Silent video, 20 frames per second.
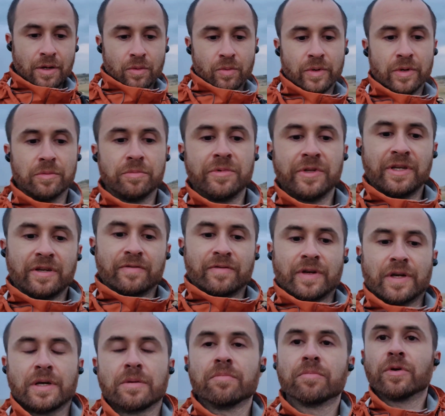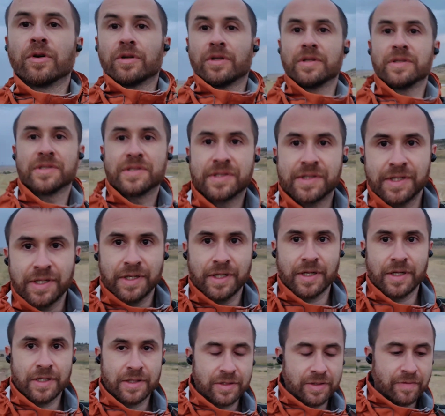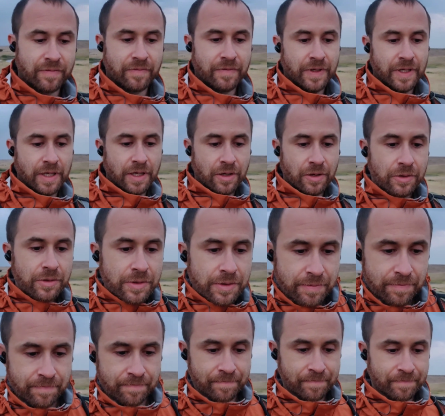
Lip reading: will be a very important series of videos